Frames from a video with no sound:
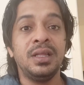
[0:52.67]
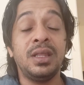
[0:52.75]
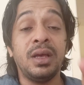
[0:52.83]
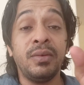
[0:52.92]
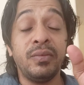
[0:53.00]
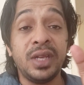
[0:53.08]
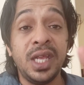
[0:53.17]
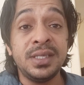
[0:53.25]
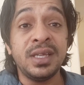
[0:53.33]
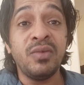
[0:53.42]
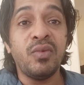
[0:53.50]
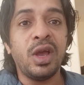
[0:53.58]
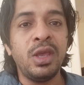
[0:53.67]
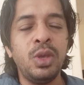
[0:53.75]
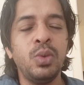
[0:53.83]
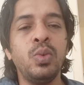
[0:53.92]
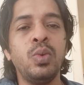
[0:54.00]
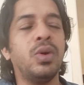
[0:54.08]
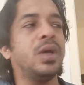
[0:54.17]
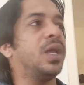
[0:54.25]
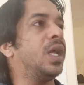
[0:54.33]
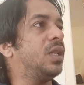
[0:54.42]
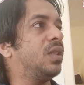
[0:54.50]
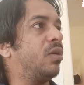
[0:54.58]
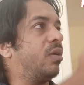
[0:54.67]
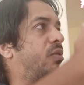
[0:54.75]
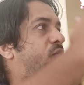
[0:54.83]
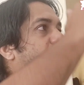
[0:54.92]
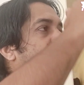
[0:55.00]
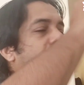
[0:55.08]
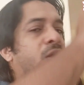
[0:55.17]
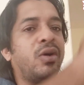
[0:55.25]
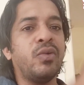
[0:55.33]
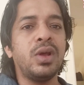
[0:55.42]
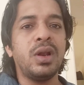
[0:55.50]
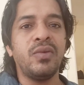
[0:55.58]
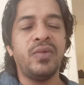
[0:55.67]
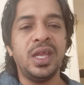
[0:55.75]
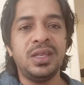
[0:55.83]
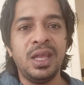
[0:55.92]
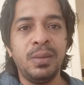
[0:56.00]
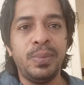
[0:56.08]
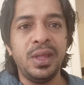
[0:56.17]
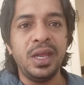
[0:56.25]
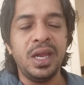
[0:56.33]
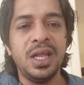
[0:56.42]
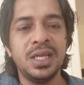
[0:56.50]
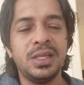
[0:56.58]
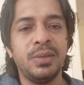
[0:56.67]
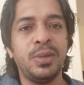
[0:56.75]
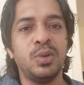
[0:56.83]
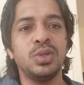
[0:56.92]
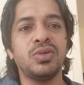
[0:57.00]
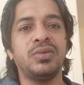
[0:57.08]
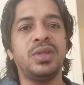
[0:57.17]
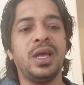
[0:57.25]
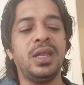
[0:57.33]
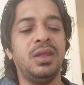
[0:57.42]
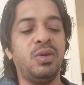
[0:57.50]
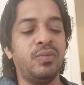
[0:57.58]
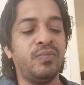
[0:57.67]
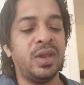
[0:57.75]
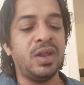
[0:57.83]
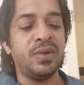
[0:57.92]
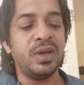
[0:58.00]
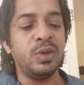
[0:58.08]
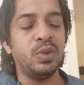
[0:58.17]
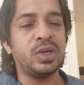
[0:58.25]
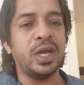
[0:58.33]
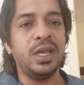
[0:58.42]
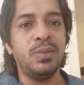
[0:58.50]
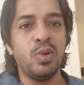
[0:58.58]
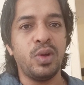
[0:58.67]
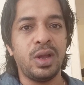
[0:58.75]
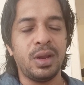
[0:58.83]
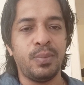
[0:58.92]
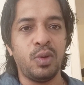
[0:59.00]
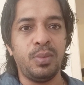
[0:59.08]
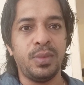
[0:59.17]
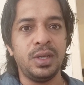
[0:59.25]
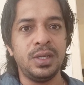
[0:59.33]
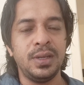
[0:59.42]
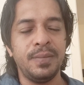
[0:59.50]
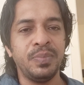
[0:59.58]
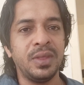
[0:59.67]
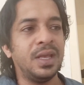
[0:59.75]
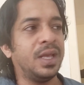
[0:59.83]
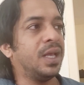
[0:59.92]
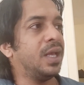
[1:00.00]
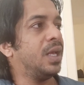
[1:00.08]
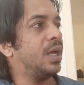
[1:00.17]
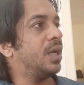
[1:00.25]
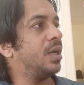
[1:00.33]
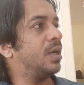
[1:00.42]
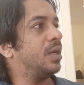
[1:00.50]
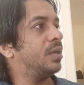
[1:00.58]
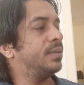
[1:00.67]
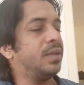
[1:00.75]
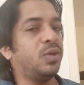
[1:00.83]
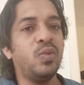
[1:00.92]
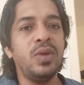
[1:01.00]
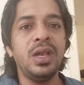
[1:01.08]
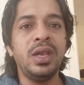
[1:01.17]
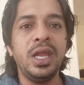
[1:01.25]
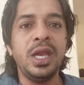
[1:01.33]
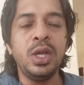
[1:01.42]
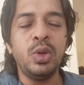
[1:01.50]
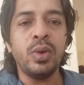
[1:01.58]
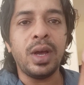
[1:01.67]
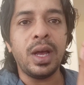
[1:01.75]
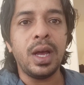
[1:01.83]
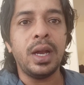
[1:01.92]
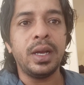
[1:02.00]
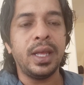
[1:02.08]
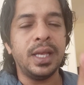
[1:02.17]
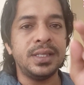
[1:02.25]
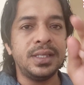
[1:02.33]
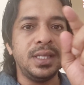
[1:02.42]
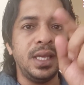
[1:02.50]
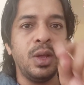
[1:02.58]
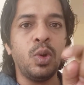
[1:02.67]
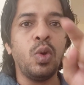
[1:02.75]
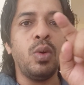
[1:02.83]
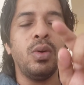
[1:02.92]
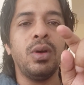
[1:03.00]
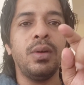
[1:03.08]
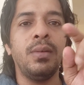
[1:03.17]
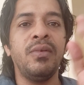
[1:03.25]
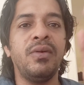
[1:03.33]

the reason why you get the 5 hour waiting period is that because of that, whenever you try to book an appointment, you will need to add a 0